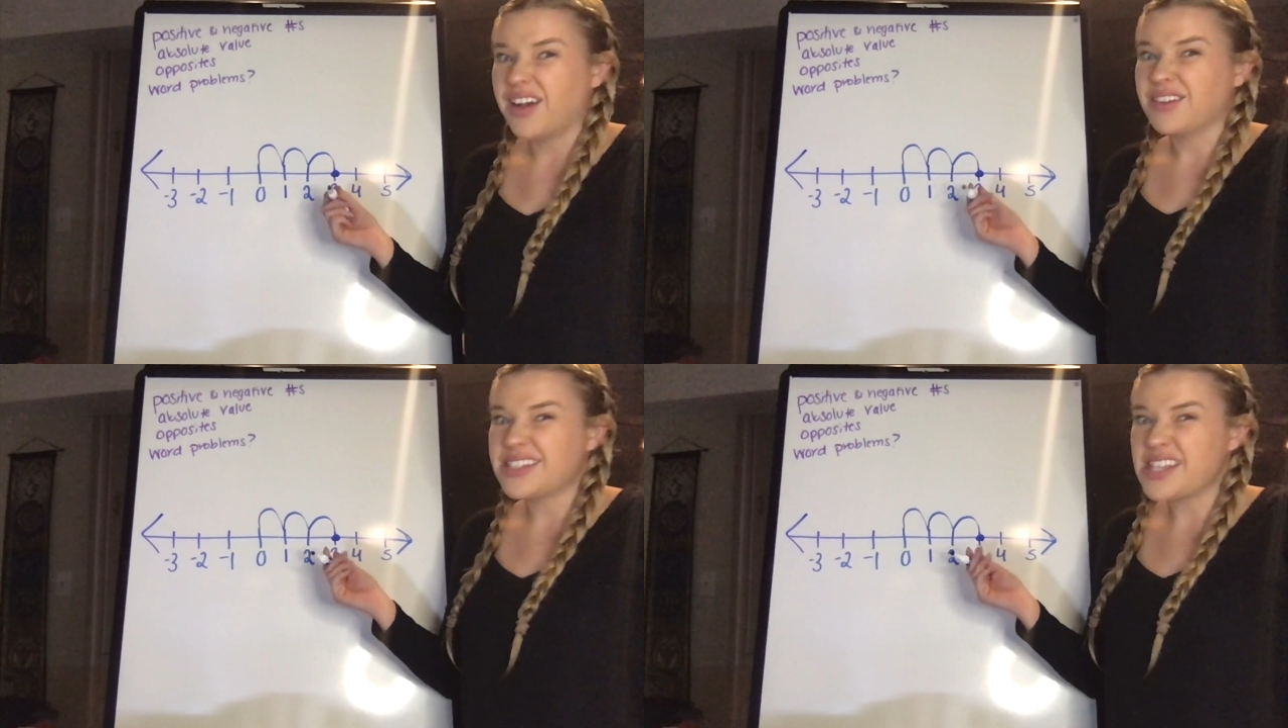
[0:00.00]

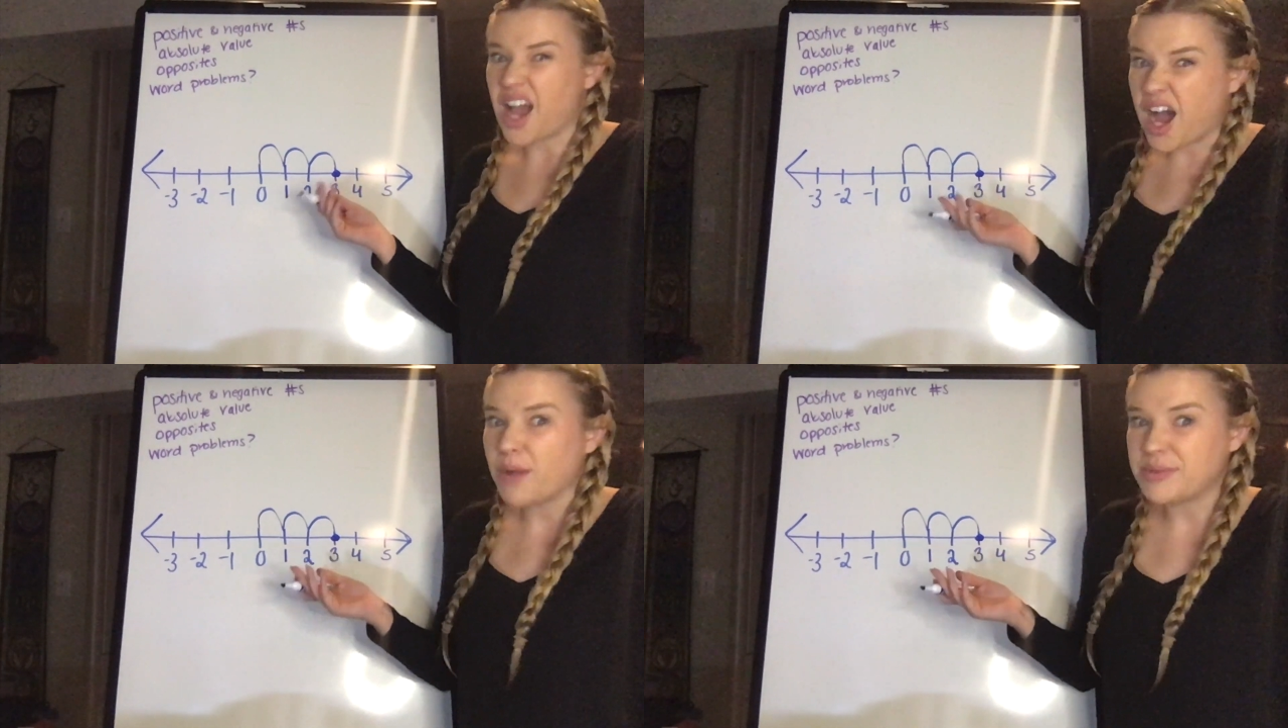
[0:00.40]
What's the
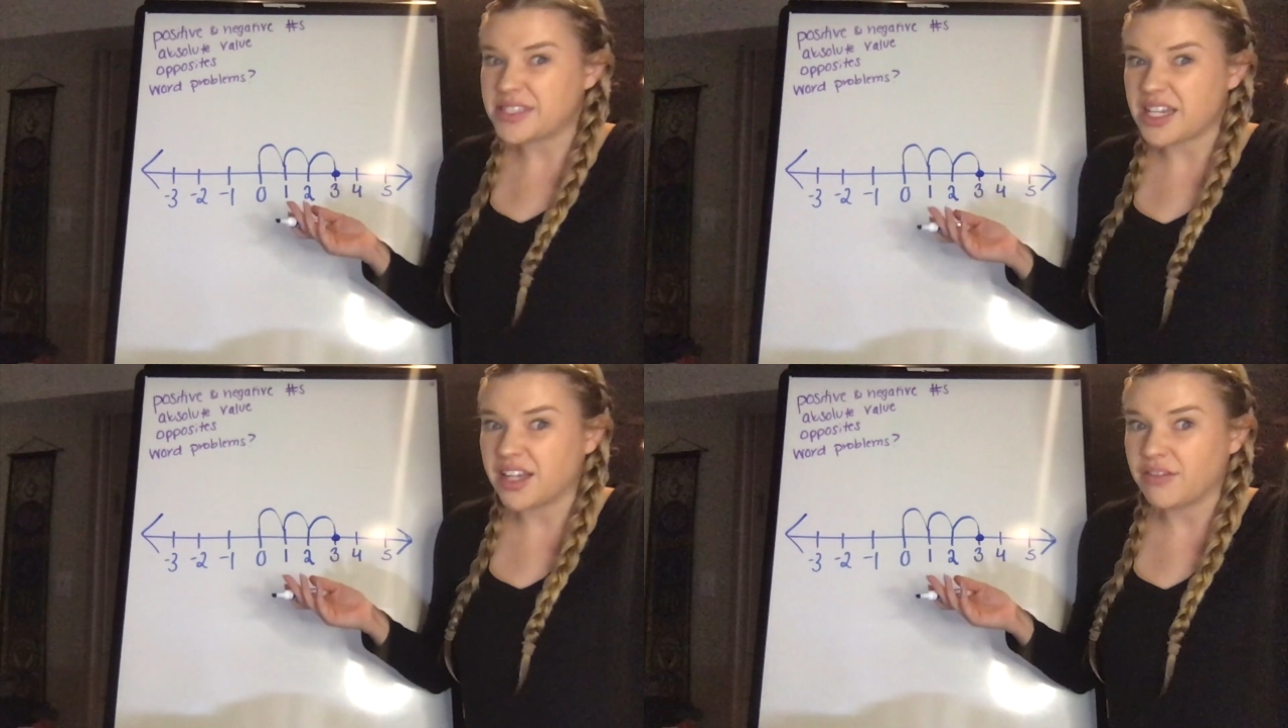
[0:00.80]

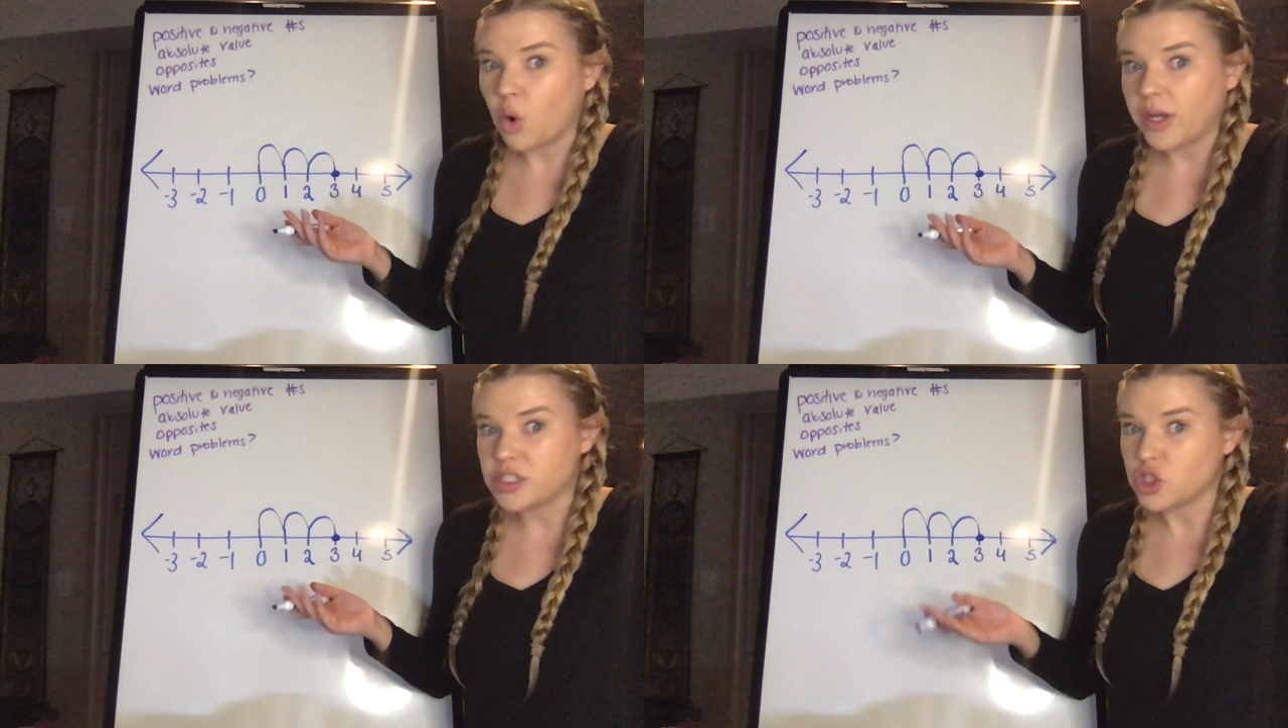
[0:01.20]
opposite of
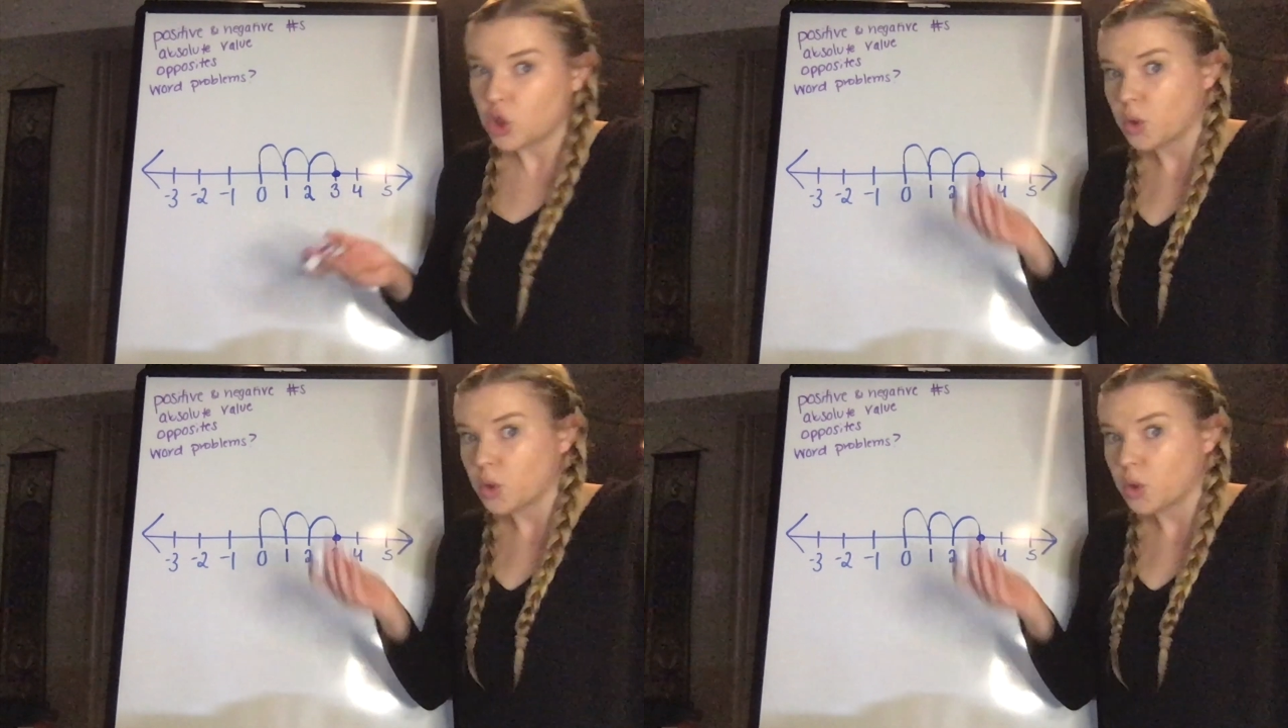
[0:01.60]
going to the